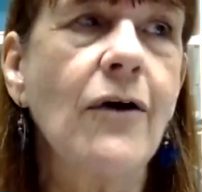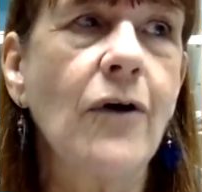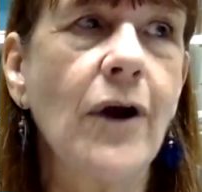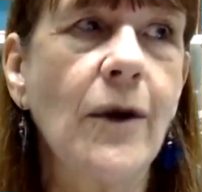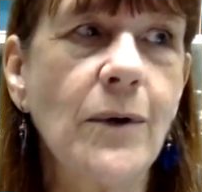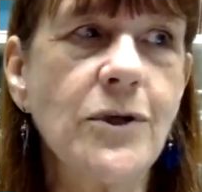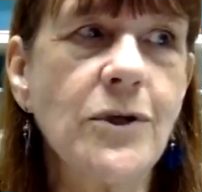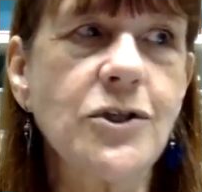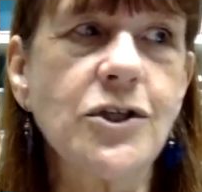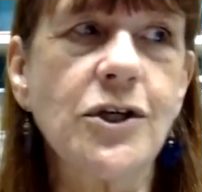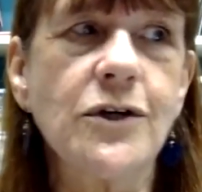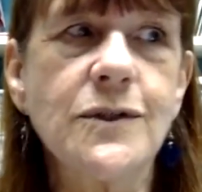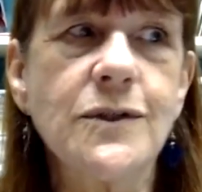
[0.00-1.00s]
or i want to
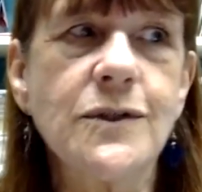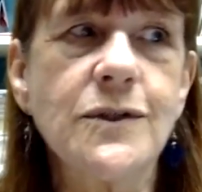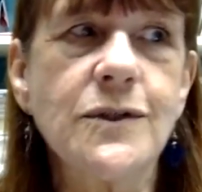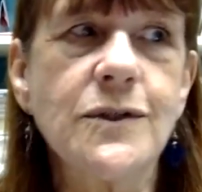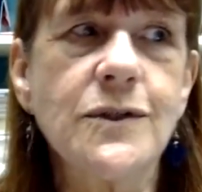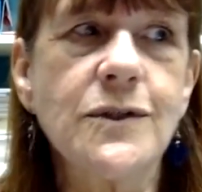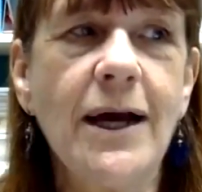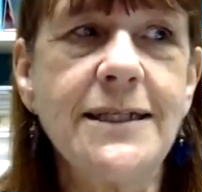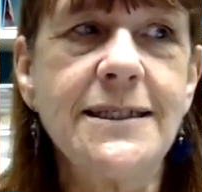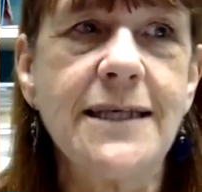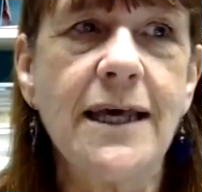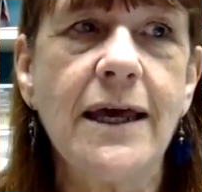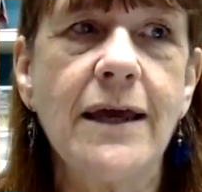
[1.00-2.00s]
go swimming he
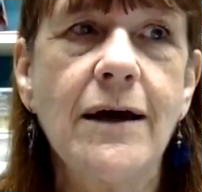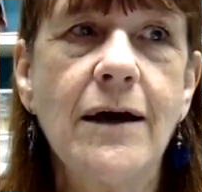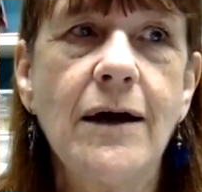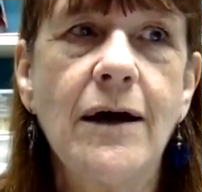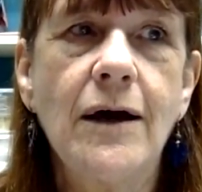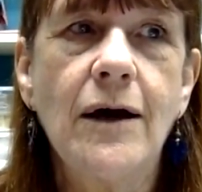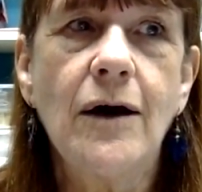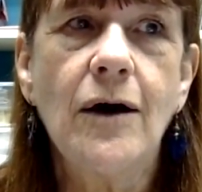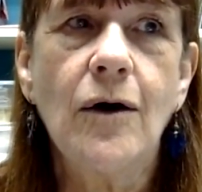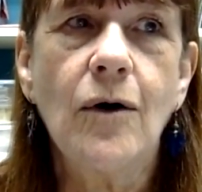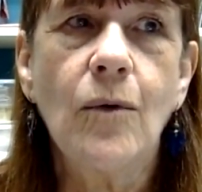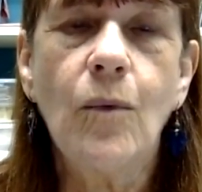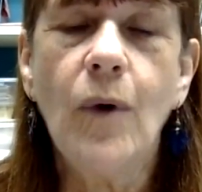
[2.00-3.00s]
might say
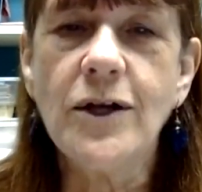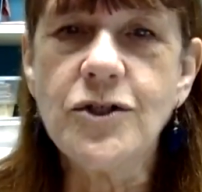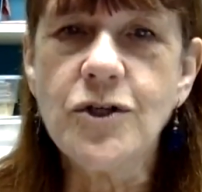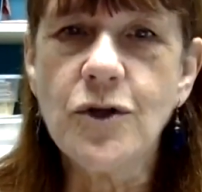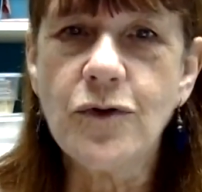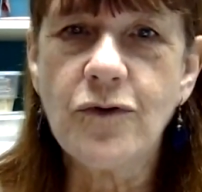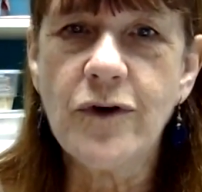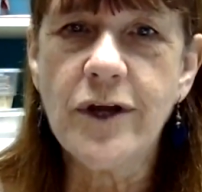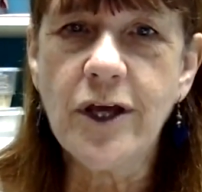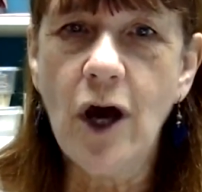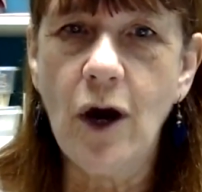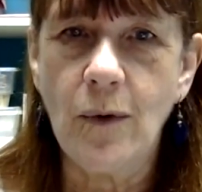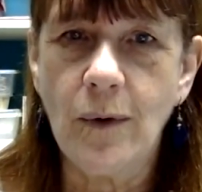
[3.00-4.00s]
one two three
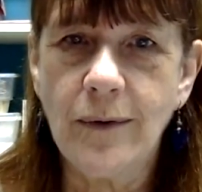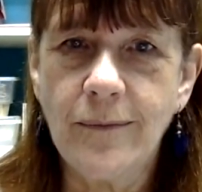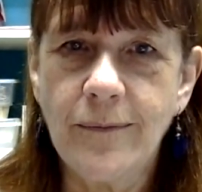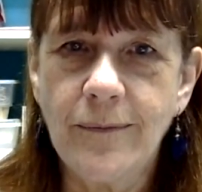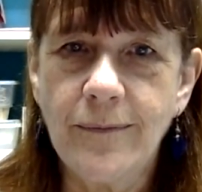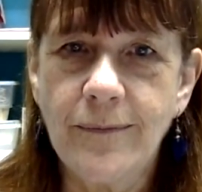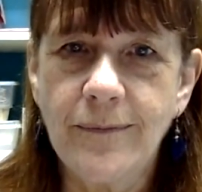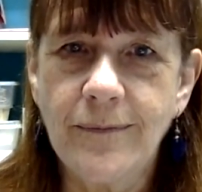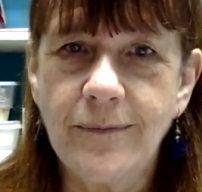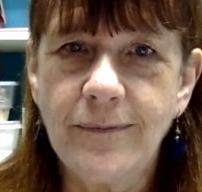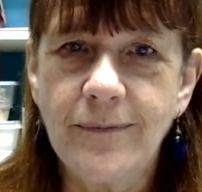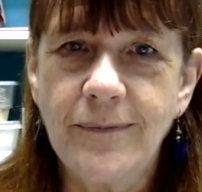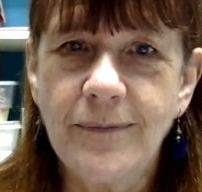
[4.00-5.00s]
go
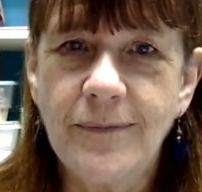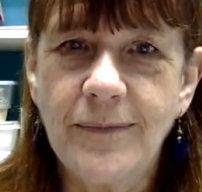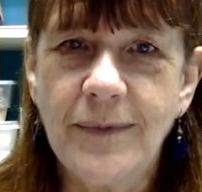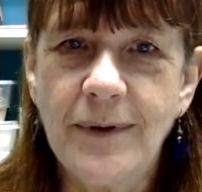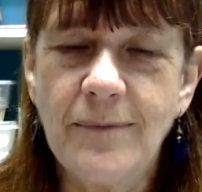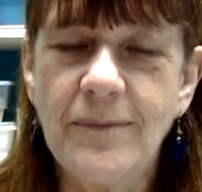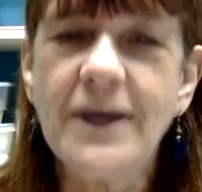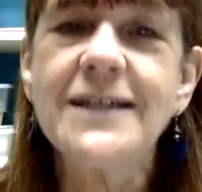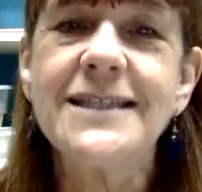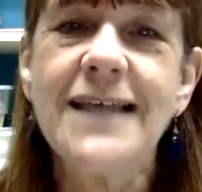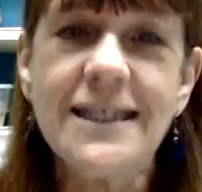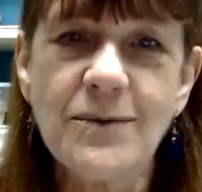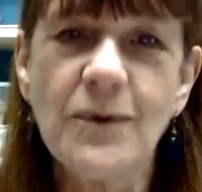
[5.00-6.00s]
because
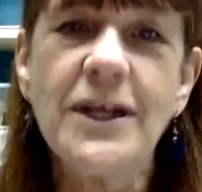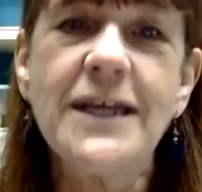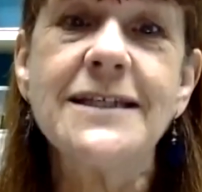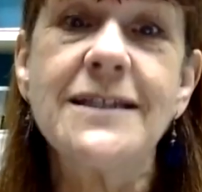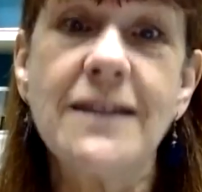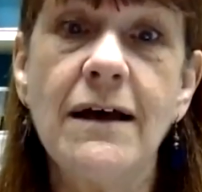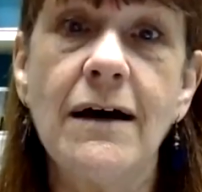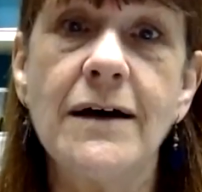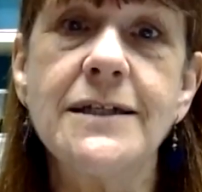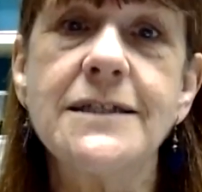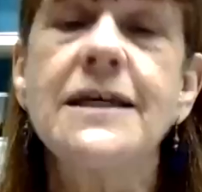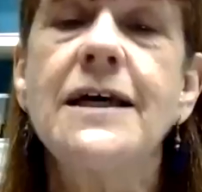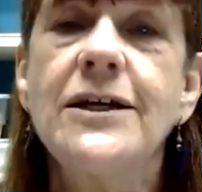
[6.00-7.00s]
that's what he's
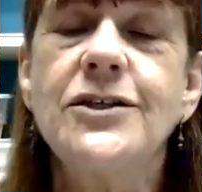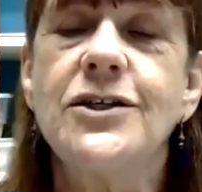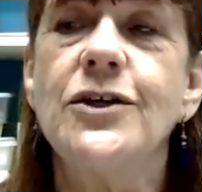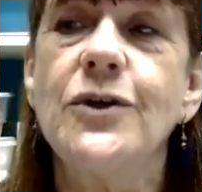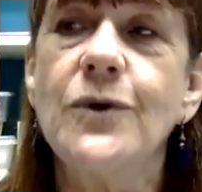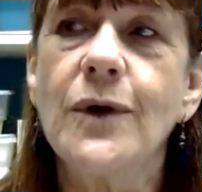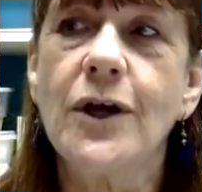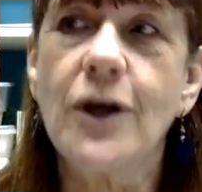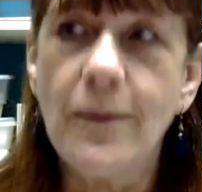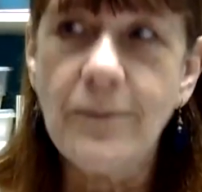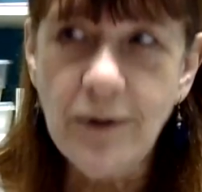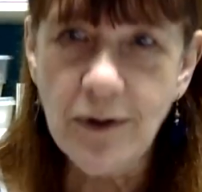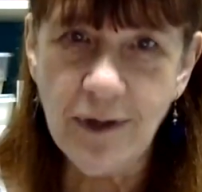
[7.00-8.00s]
learned to
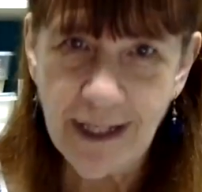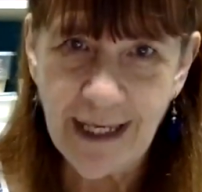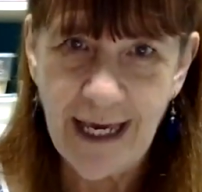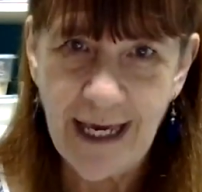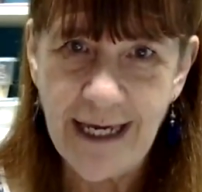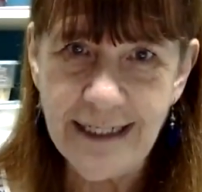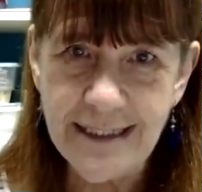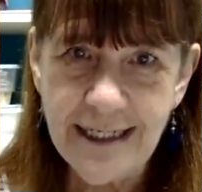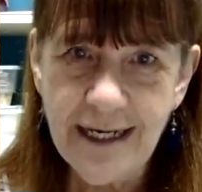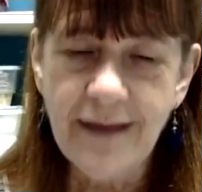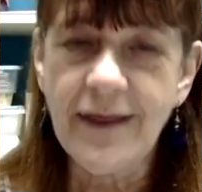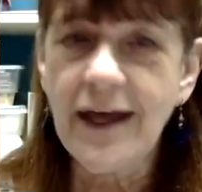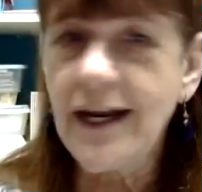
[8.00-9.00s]
communicate
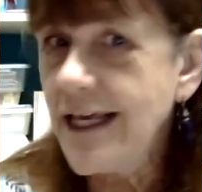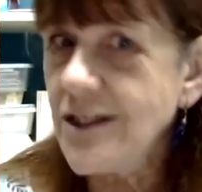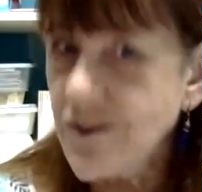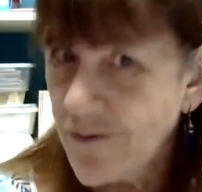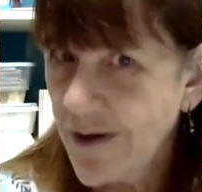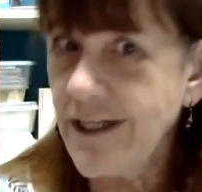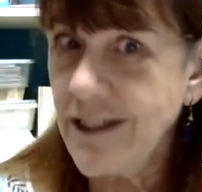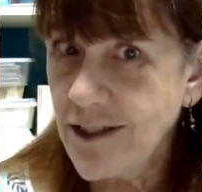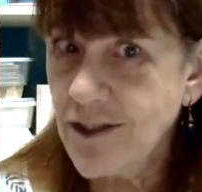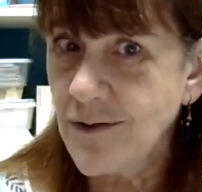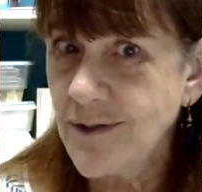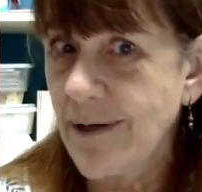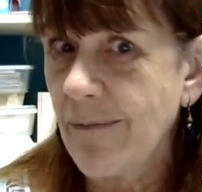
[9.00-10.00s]
that he's ready to
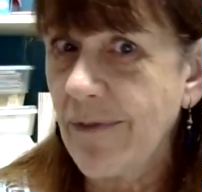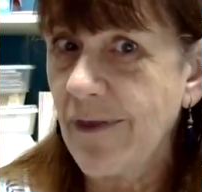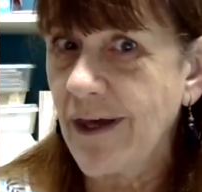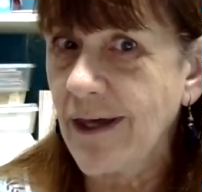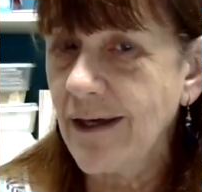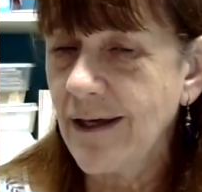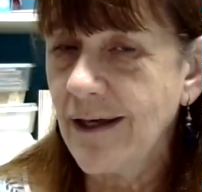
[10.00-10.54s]
do something.